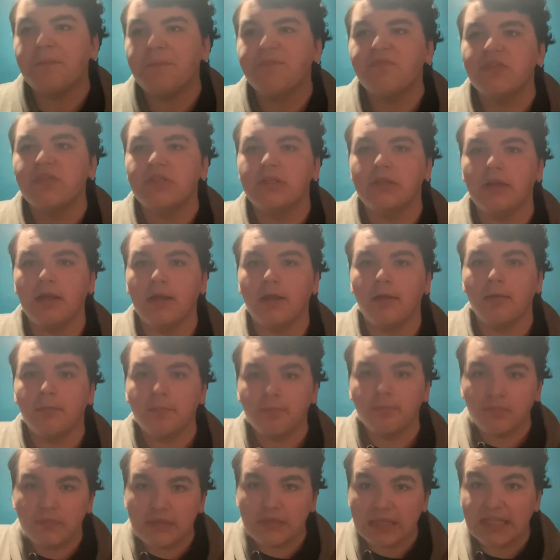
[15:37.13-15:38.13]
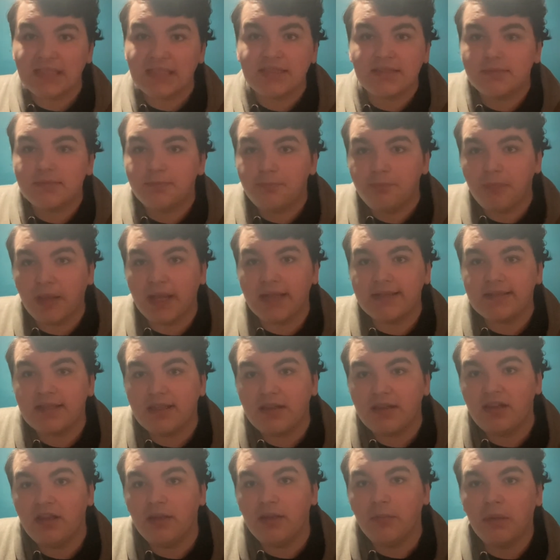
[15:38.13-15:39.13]
So yeah, that's
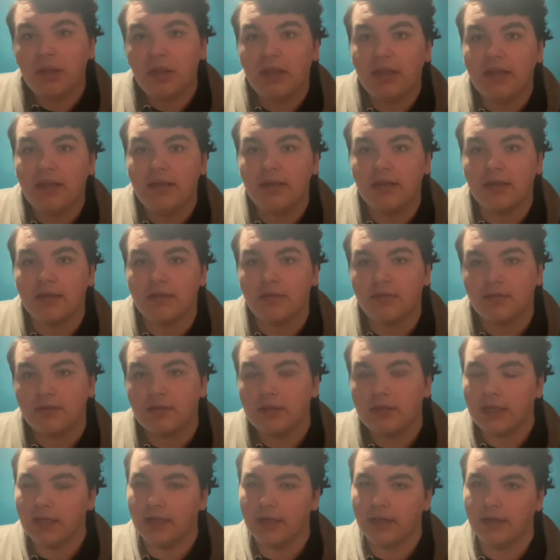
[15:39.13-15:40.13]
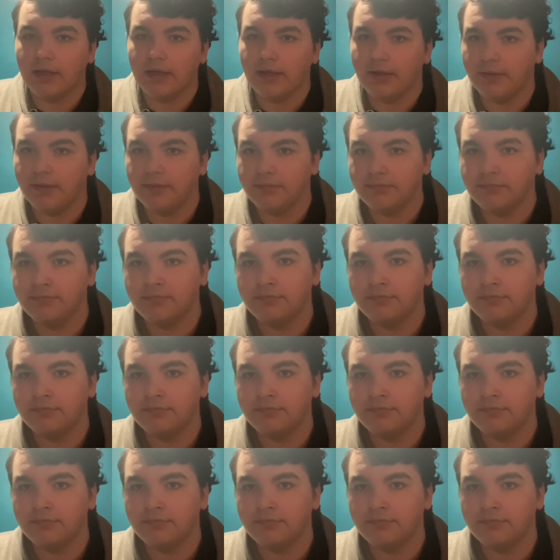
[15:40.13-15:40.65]
basically Malignant. Don't